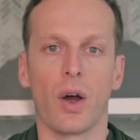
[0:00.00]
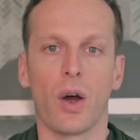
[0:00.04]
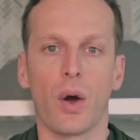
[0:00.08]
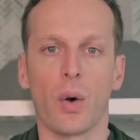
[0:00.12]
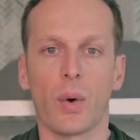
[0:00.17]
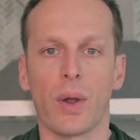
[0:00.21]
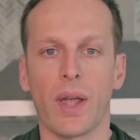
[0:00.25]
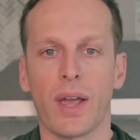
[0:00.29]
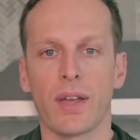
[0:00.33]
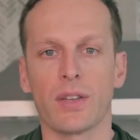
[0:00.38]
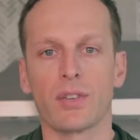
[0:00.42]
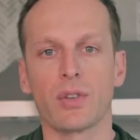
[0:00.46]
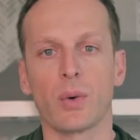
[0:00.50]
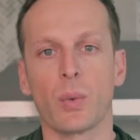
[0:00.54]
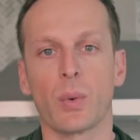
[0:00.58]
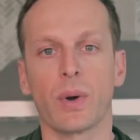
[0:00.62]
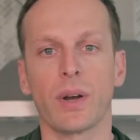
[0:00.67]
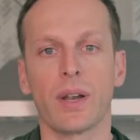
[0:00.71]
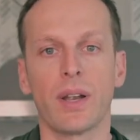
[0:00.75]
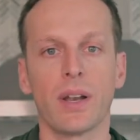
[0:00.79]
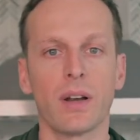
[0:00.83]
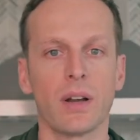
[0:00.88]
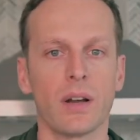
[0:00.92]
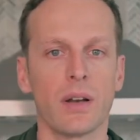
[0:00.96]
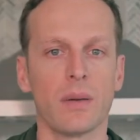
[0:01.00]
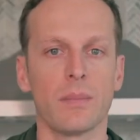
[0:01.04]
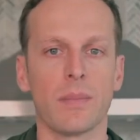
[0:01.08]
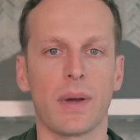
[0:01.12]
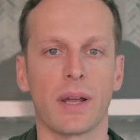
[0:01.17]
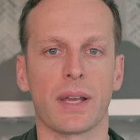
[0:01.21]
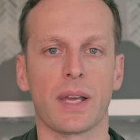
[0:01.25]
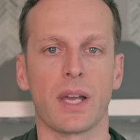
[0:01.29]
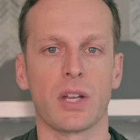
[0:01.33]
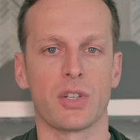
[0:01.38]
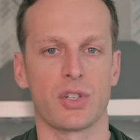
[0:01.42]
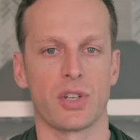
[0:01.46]
Okay, so we're here in
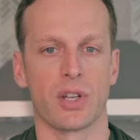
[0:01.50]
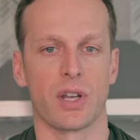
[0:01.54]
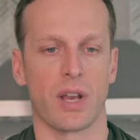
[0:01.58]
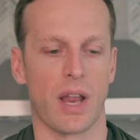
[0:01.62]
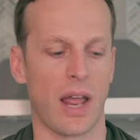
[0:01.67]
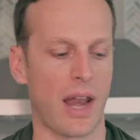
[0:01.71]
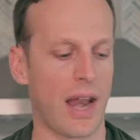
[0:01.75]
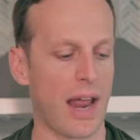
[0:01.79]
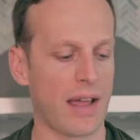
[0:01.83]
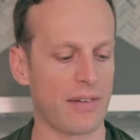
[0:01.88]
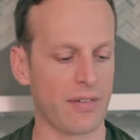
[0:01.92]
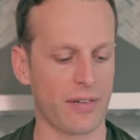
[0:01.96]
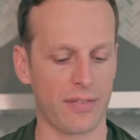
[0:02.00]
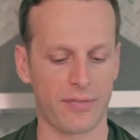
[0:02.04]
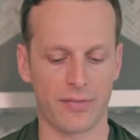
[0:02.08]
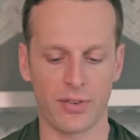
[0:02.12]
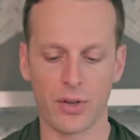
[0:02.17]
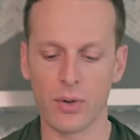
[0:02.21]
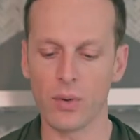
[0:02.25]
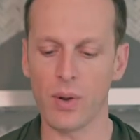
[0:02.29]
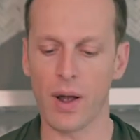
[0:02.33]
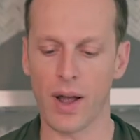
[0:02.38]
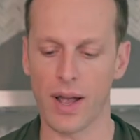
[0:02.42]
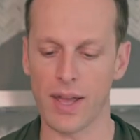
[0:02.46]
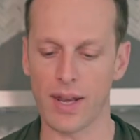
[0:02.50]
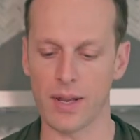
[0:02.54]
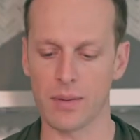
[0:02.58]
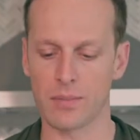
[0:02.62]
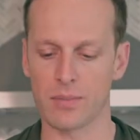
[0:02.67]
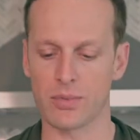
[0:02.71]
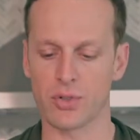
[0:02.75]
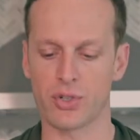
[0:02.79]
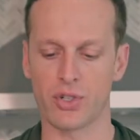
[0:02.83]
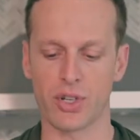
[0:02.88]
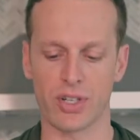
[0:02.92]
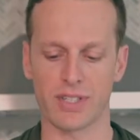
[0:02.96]
my kitchen and I have a few
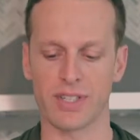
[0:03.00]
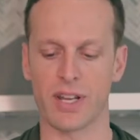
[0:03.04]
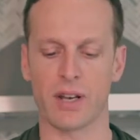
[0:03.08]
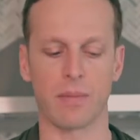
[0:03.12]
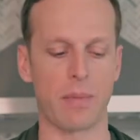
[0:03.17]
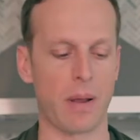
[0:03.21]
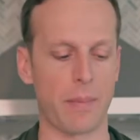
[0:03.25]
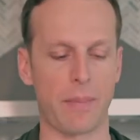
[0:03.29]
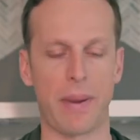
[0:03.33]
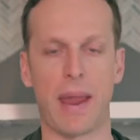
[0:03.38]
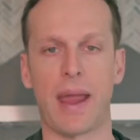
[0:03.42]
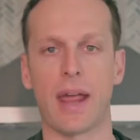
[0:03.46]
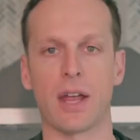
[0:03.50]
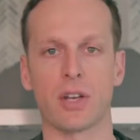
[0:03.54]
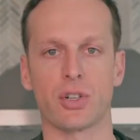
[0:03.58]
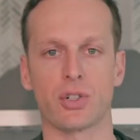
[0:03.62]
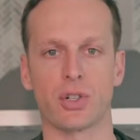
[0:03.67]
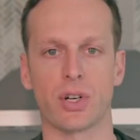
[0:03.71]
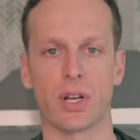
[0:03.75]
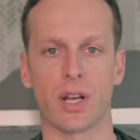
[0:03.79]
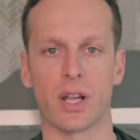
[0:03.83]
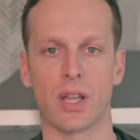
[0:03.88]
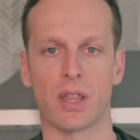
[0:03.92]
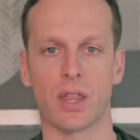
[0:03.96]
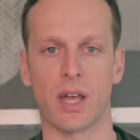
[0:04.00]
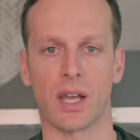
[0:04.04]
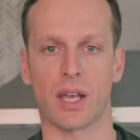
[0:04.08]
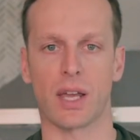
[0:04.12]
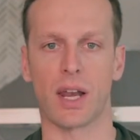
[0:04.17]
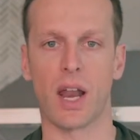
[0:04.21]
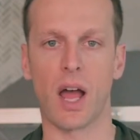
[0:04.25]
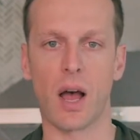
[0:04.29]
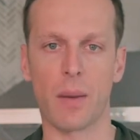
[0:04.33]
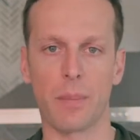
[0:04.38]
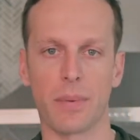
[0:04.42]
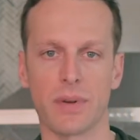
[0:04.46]
items just out of my pantry that can
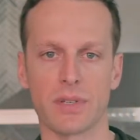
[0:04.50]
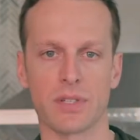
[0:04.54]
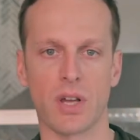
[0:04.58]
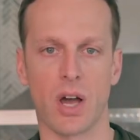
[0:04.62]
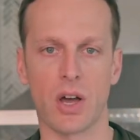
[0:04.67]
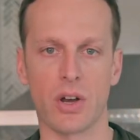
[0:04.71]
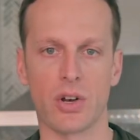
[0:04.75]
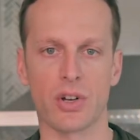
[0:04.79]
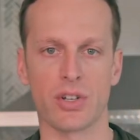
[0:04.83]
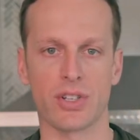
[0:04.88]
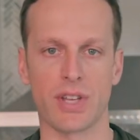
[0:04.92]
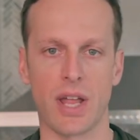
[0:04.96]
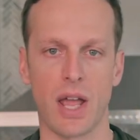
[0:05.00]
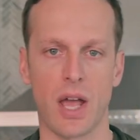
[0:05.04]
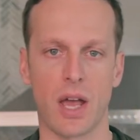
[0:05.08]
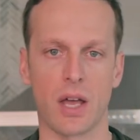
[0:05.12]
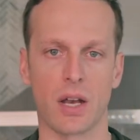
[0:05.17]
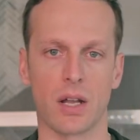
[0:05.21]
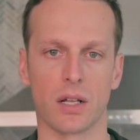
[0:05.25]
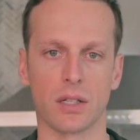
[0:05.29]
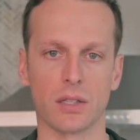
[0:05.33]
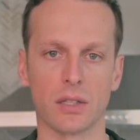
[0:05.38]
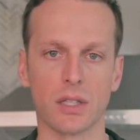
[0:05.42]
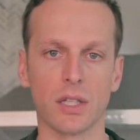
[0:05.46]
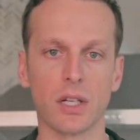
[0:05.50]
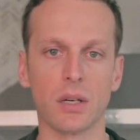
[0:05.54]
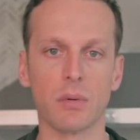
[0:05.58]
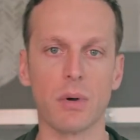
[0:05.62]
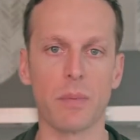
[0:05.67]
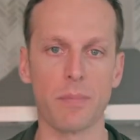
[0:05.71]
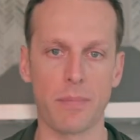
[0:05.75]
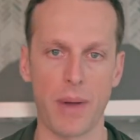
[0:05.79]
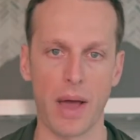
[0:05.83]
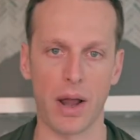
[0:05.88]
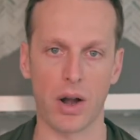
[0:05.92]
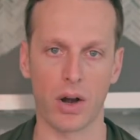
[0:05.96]
help us understand a little
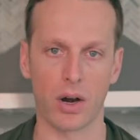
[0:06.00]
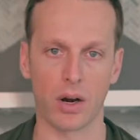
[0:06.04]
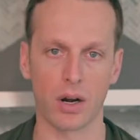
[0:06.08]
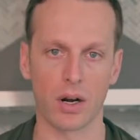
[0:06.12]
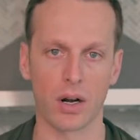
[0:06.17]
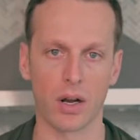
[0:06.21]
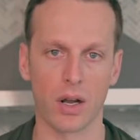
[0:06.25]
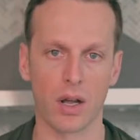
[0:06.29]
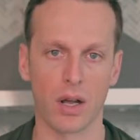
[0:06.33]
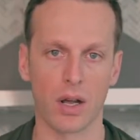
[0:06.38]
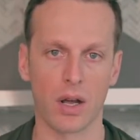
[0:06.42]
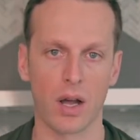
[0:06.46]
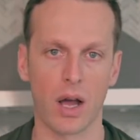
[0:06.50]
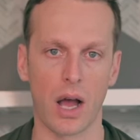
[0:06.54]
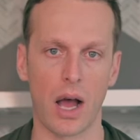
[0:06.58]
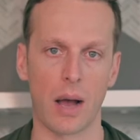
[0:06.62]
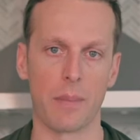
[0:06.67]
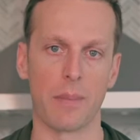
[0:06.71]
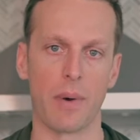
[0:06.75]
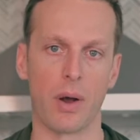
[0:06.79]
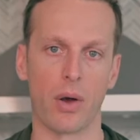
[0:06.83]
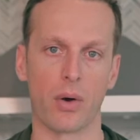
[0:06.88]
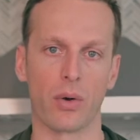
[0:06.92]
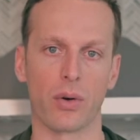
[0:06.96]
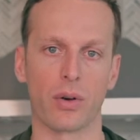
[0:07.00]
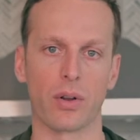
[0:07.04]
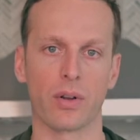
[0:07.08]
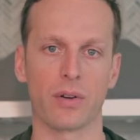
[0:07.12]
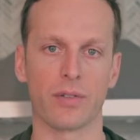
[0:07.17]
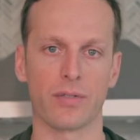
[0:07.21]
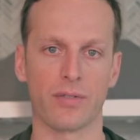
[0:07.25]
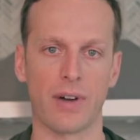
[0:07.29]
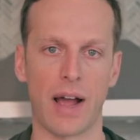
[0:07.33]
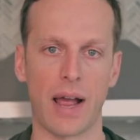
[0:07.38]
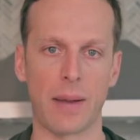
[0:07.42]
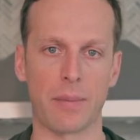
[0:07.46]
bit better about
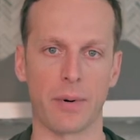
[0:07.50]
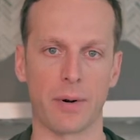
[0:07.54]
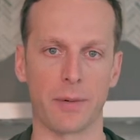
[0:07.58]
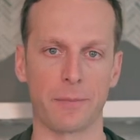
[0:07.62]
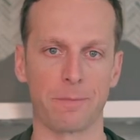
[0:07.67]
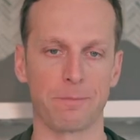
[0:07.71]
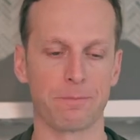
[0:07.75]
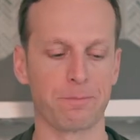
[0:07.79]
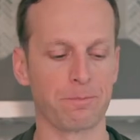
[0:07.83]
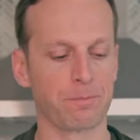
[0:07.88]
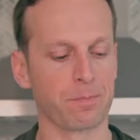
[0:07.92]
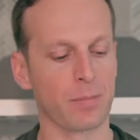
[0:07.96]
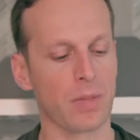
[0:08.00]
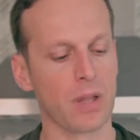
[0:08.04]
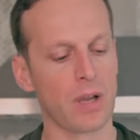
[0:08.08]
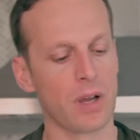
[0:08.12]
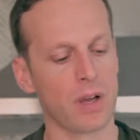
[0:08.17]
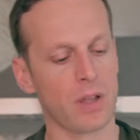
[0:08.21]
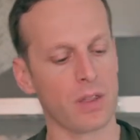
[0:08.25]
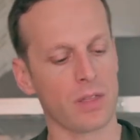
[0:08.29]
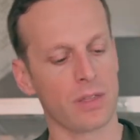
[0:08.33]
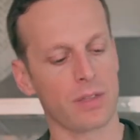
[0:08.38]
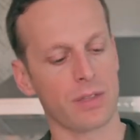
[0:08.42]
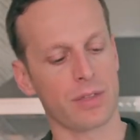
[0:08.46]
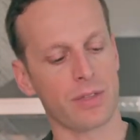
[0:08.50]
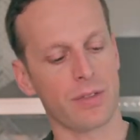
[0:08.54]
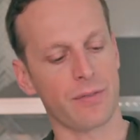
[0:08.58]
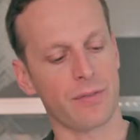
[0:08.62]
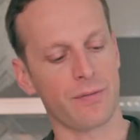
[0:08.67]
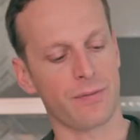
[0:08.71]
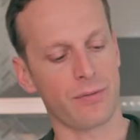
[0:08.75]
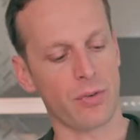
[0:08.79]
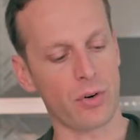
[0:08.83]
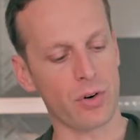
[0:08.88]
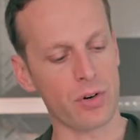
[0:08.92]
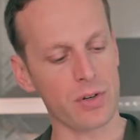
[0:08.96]
fiber. The
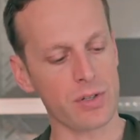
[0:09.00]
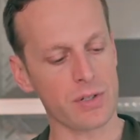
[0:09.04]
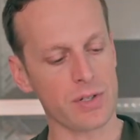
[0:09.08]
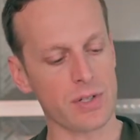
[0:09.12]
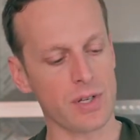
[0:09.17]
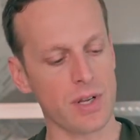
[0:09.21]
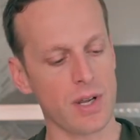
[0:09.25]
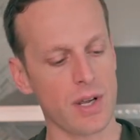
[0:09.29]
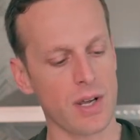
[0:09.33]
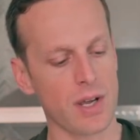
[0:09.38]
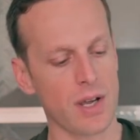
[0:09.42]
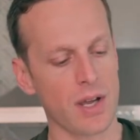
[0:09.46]
first